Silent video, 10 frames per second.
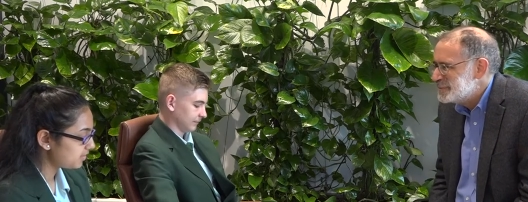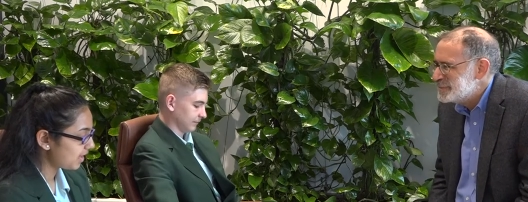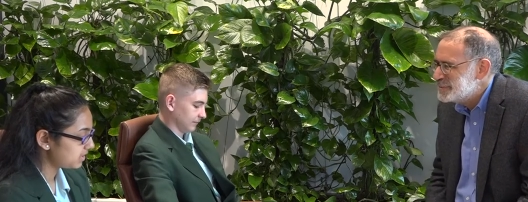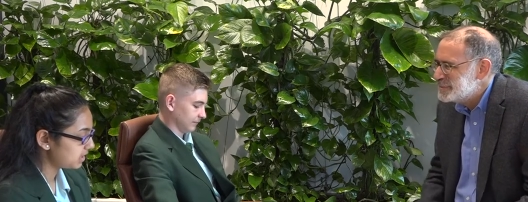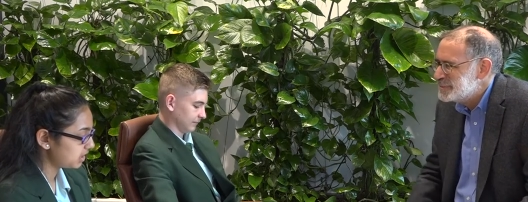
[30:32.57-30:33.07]

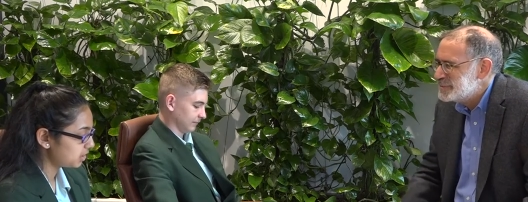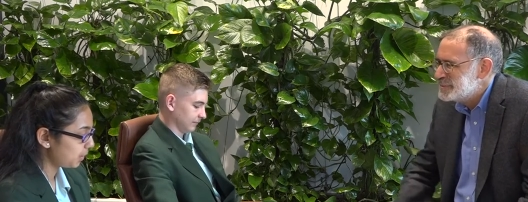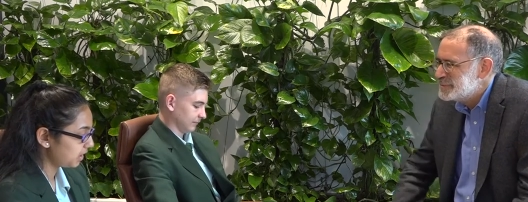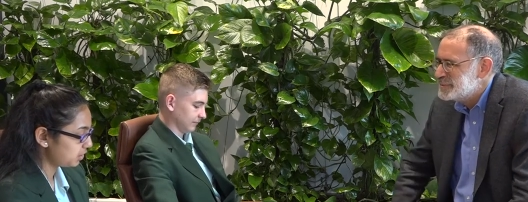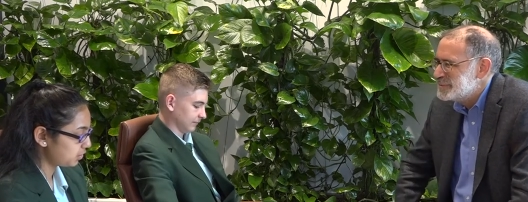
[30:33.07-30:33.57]

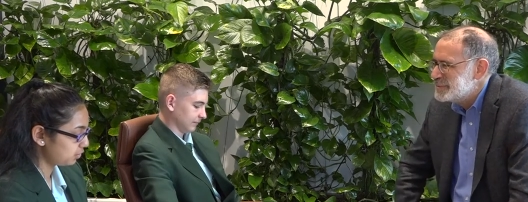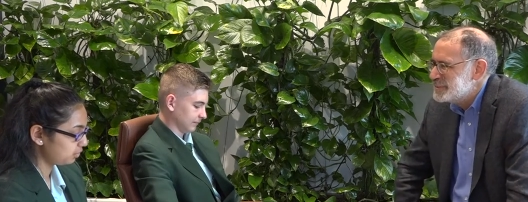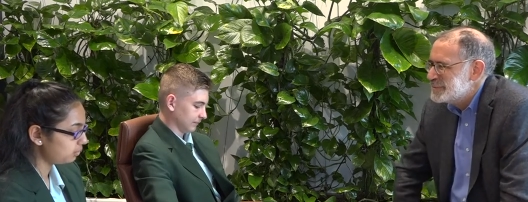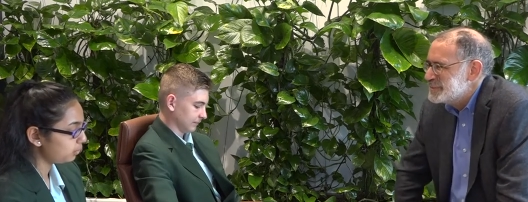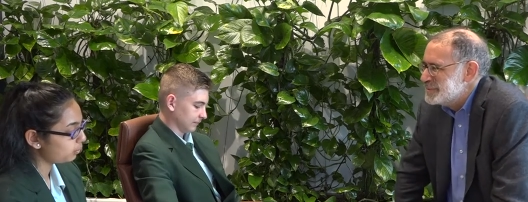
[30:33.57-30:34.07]

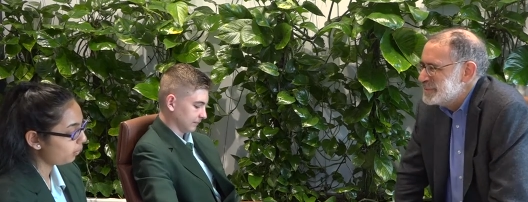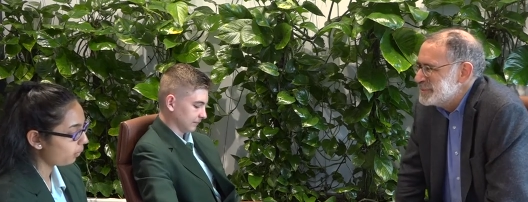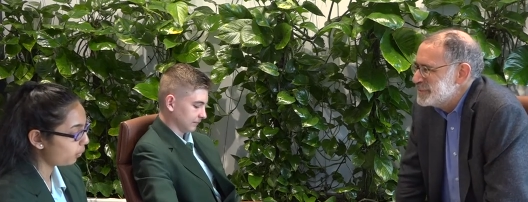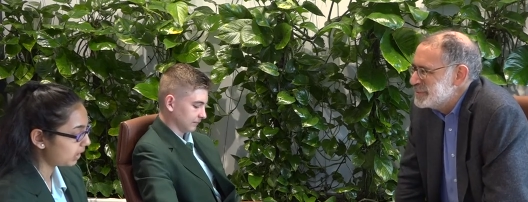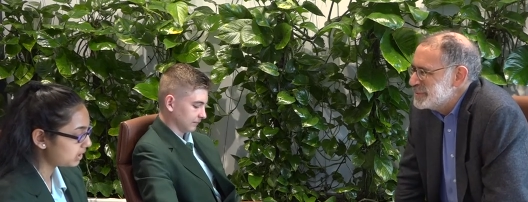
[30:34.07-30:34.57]
Speaker 1: 2022.
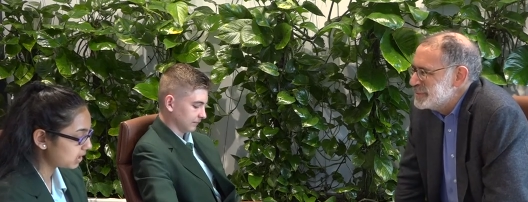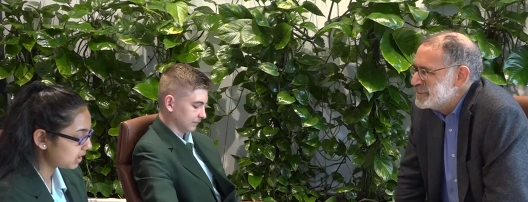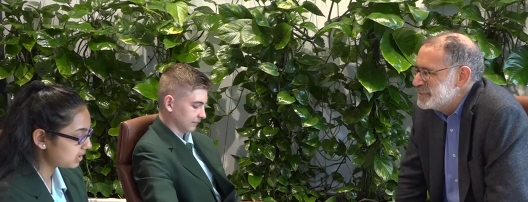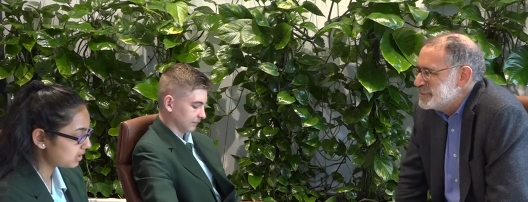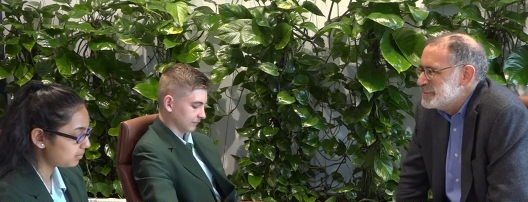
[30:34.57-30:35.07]
What
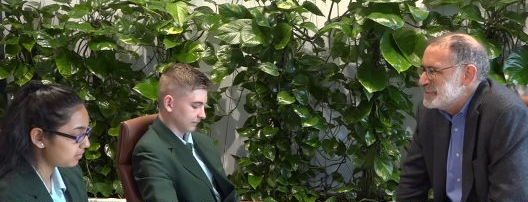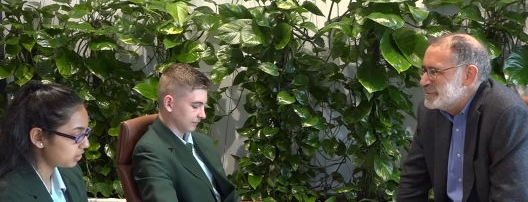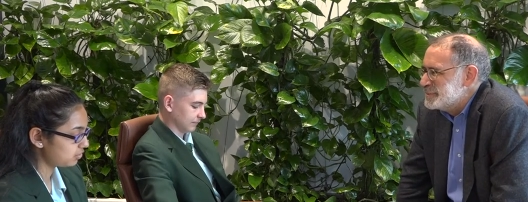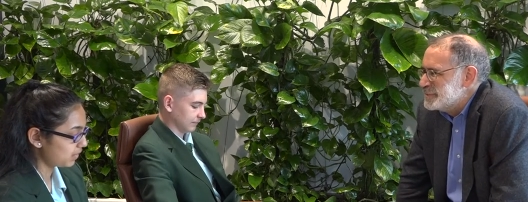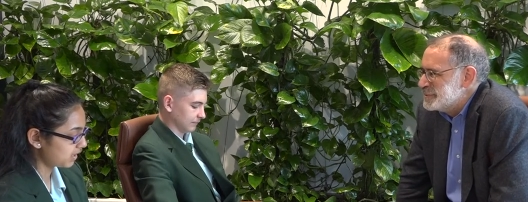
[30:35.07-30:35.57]
does the
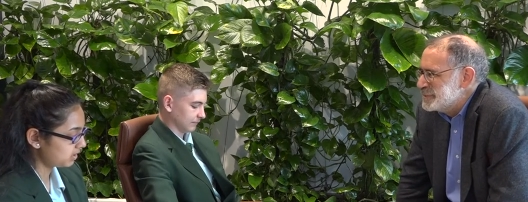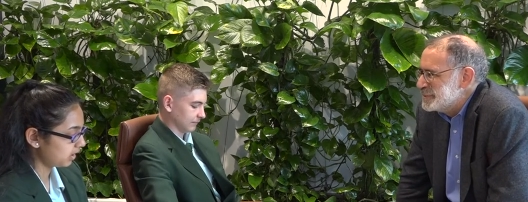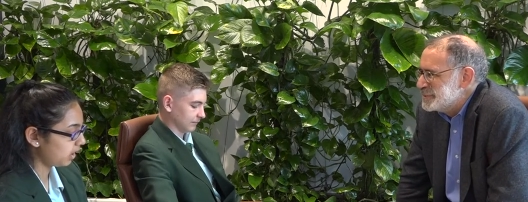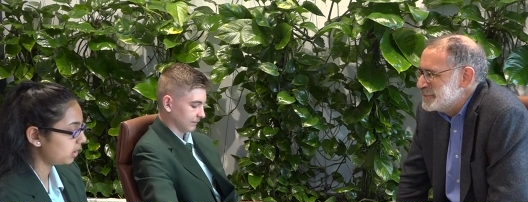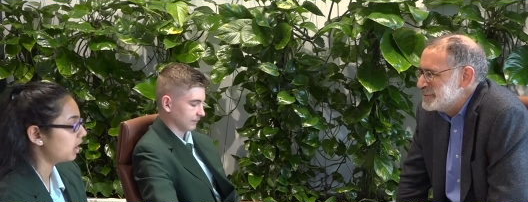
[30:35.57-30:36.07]
Mitch
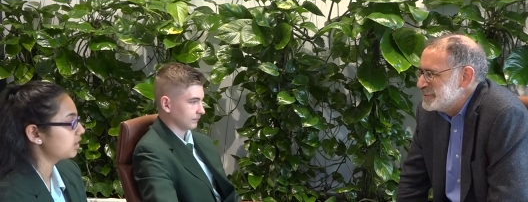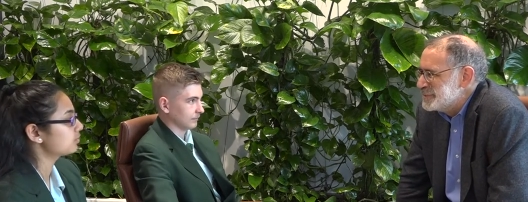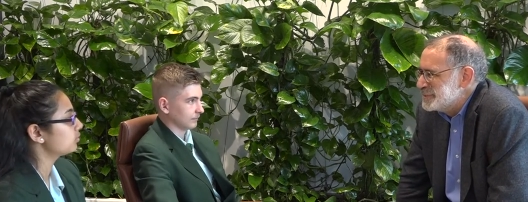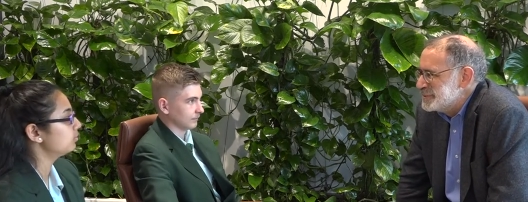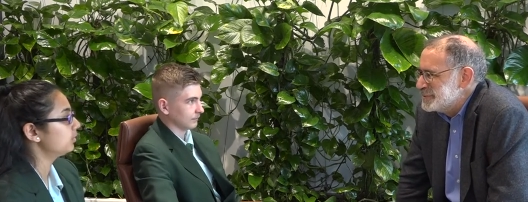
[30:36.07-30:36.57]
Resnick
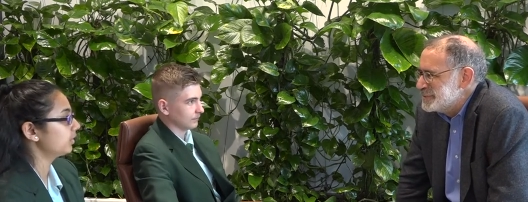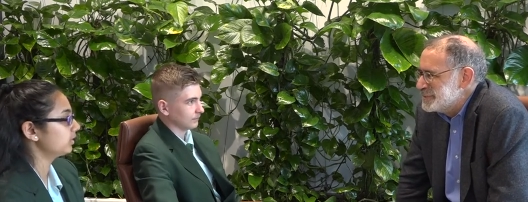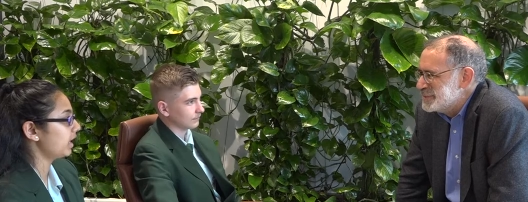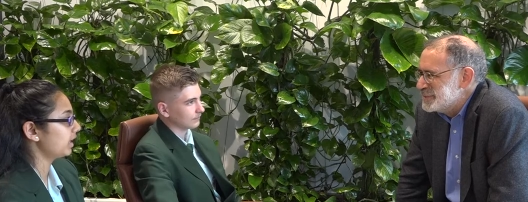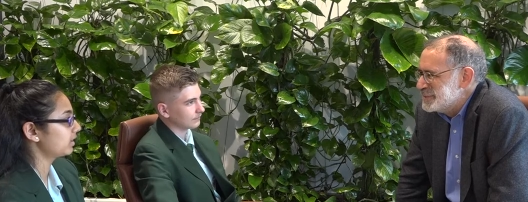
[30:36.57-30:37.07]
classroom
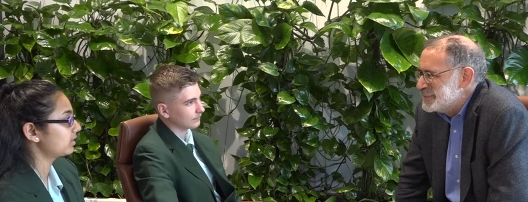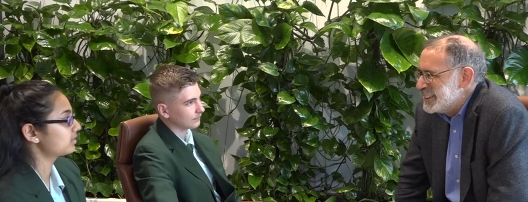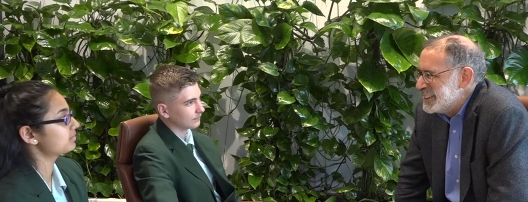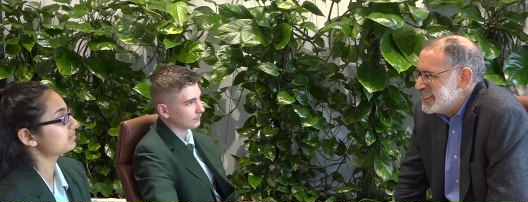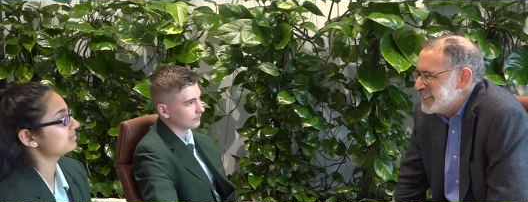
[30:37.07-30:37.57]
look like?
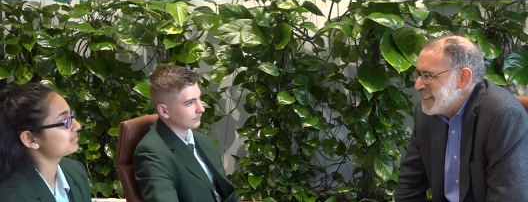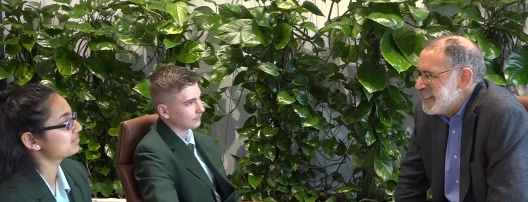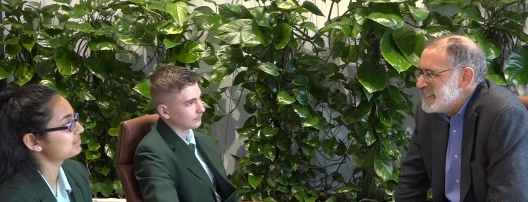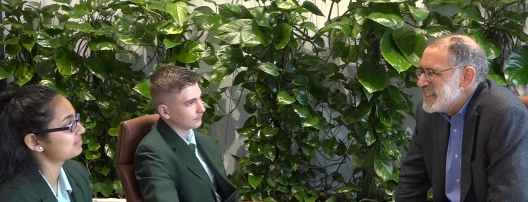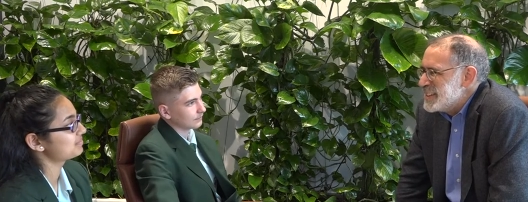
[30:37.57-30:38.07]
Speaker 2: Yeah.
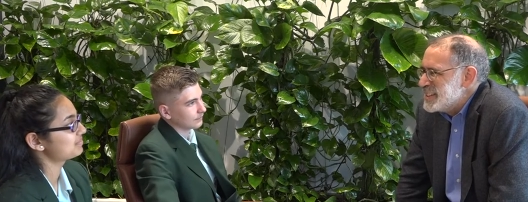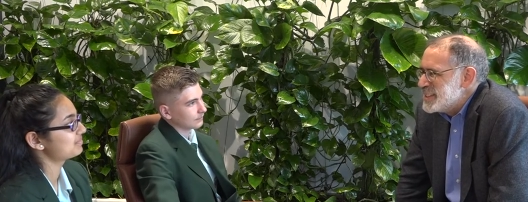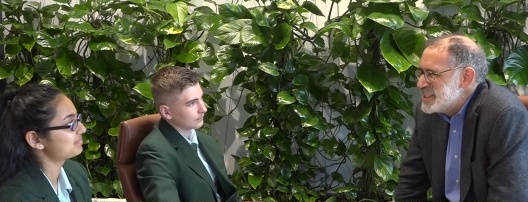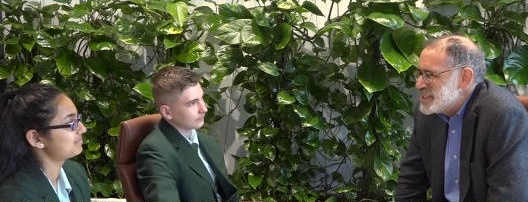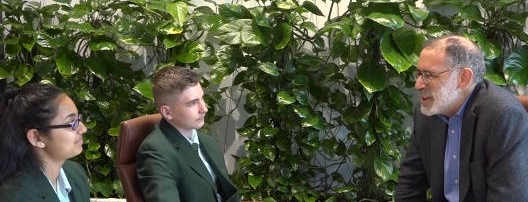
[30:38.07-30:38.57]

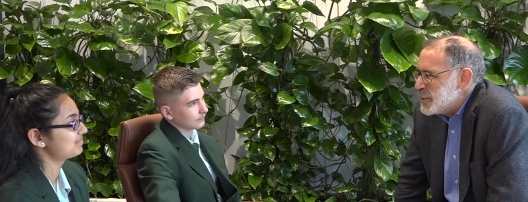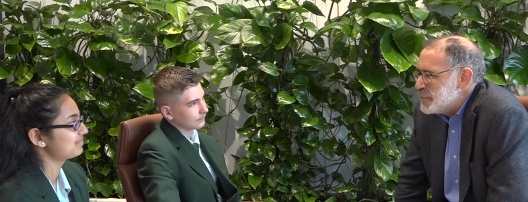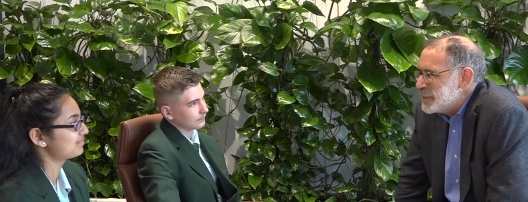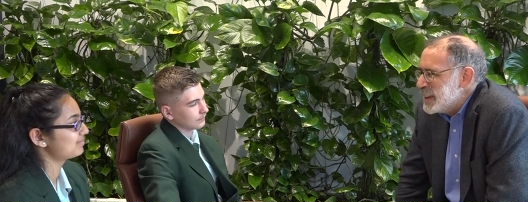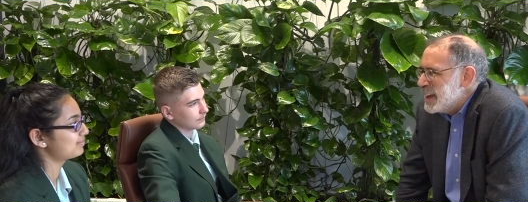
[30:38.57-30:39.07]
So
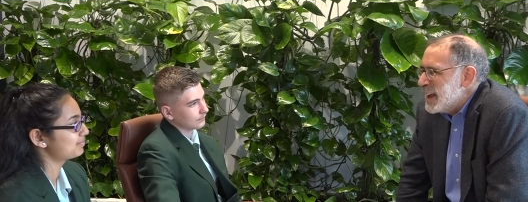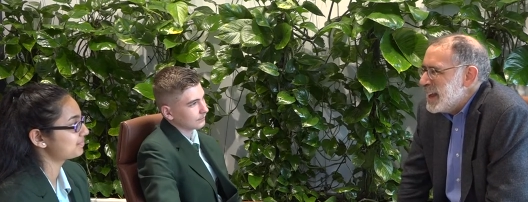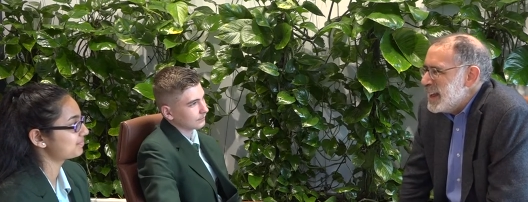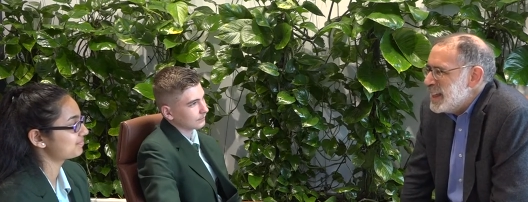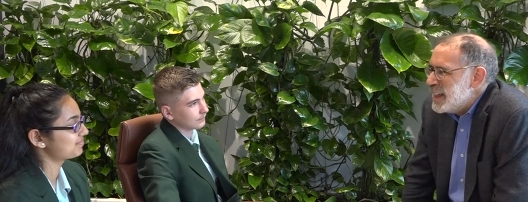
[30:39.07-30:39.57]

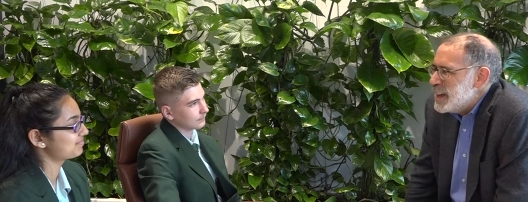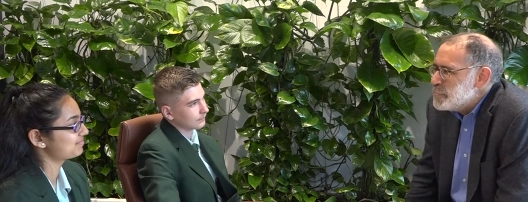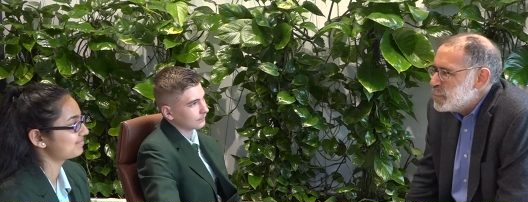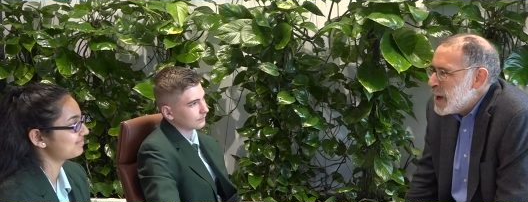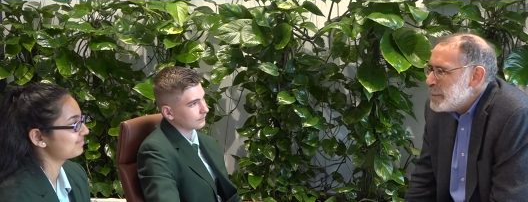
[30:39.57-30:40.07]

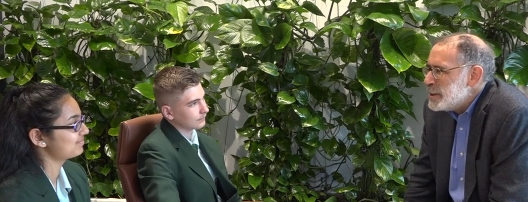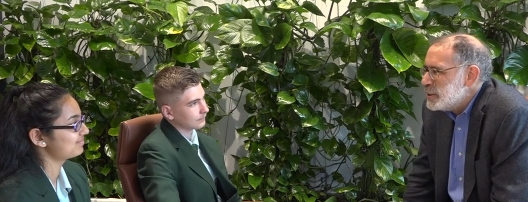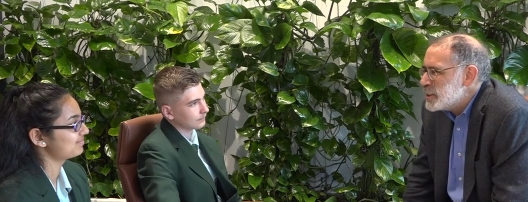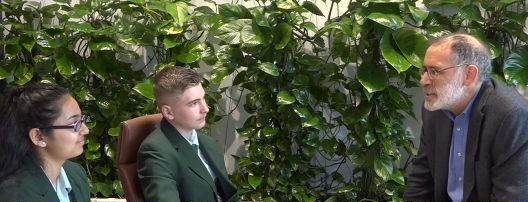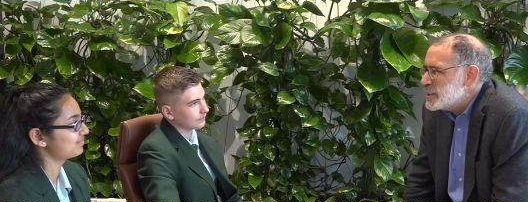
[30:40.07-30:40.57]
it probably
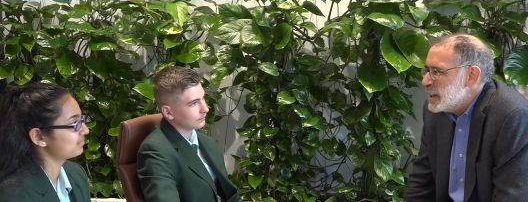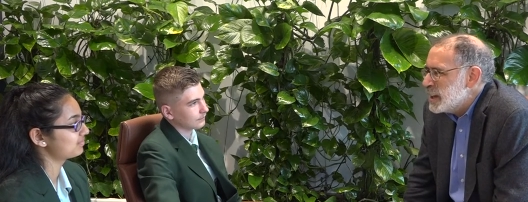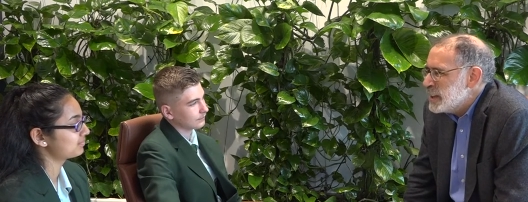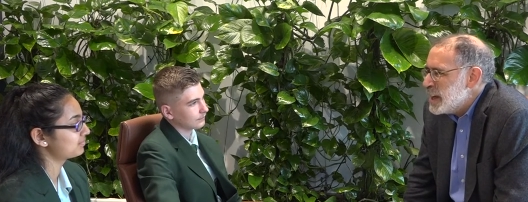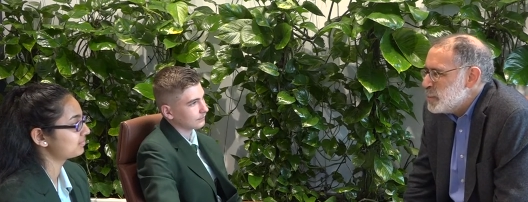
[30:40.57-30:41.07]
looks
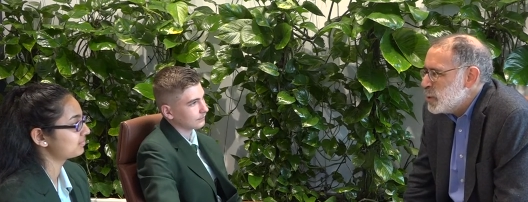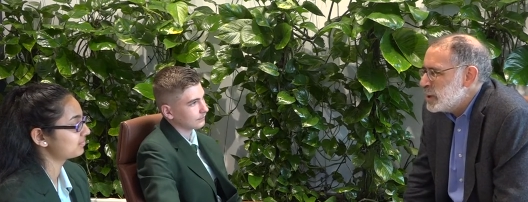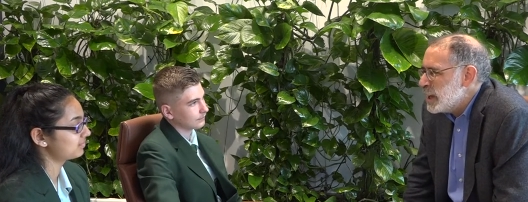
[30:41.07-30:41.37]
a lot more